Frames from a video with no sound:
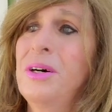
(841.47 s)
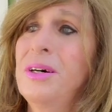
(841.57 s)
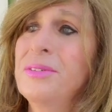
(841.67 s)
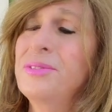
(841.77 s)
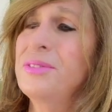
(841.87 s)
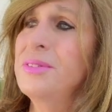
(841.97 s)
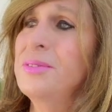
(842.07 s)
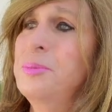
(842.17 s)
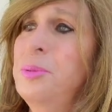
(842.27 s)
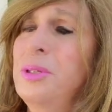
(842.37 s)
off and
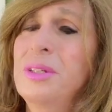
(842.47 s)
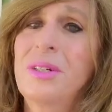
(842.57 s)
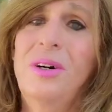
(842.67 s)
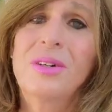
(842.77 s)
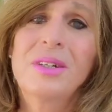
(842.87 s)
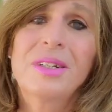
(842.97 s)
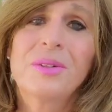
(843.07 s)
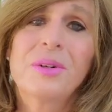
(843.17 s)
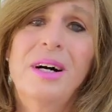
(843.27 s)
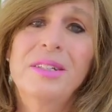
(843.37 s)
putting the car in the
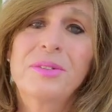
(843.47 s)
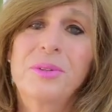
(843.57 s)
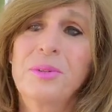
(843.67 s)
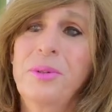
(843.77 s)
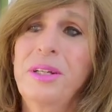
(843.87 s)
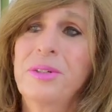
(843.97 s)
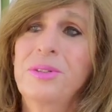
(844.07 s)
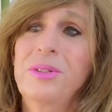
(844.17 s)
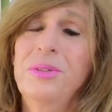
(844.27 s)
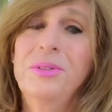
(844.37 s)
garage for a week or
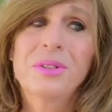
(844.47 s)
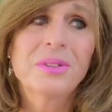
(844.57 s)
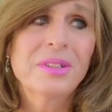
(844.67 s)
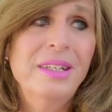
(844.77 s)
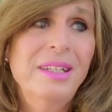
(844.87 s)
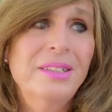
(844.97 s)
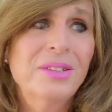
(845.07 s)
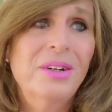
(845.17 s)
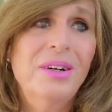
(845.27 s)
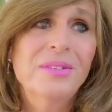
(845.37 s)
two till the
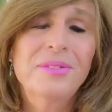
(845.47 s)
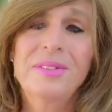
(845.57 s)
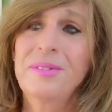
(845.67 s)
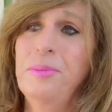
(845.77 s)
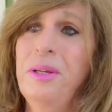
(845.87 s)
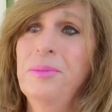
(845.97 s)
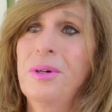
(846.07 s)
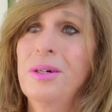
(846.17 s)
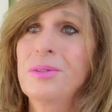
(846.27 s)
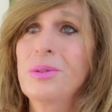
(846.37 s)
heat's off. And
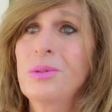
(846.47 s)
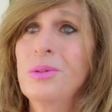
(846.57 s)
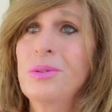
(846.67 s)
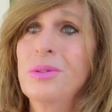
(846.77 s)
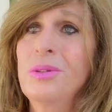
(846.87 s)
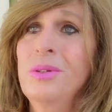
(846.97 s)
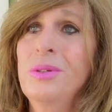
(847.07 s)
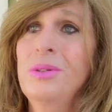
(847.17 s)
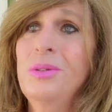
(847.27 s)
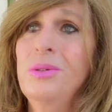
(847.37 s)
meanwhile, doot doot,
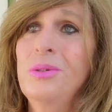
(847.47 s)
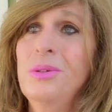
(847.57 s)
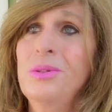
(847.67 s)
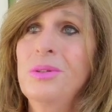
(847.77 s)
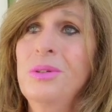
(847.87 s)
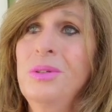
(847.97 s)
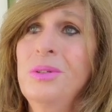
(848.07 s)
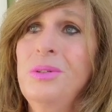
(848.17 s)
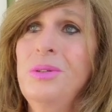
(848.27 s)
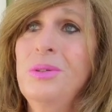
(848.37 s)
doot doot,
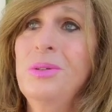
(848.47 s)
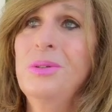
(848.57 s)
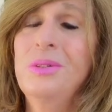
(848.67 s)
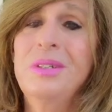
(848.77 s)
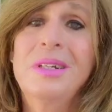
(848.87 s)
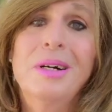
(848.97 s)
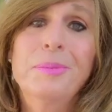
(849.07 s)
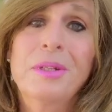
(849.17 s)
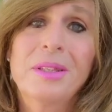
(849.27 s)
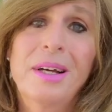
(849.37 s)
doot doot. You know,
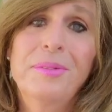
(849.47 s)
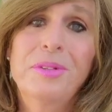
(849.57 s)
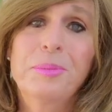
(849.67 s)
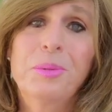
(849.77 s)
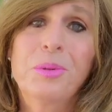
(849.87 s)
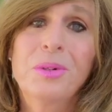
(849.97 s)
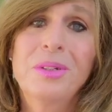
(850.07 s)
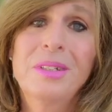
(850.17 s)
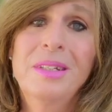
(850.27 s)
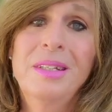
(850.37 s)
I'm on life support.
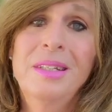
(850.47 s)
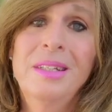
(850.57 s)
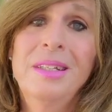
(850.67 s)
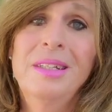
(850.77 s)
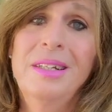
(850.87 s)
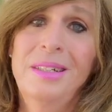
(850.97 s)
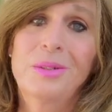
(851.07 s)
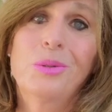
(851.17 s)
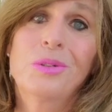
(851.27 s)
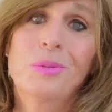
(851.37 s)
And
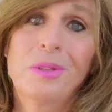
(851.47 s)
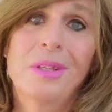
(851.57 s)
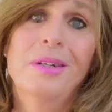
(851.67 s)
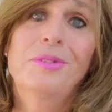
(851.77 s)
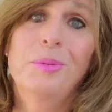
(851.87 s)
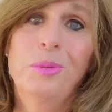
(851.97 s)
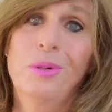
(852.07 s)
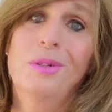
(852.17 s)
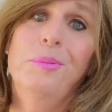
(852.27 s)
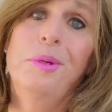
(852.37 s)
of course, with life
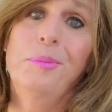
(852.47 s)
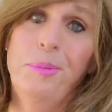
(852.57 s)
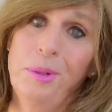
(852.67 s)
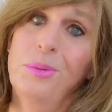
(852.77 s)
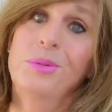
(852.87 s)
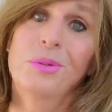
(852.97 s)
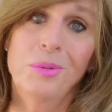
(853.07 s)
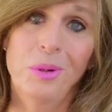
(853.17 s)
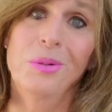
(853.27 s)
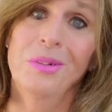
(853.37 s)
support, the big bills are
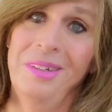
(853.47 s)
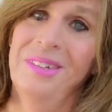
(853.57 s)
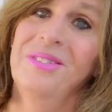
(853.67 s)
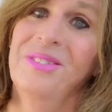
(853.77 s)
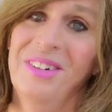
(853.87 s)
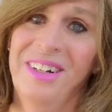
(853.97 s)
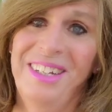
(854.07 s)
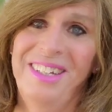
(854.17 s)
rolling. right?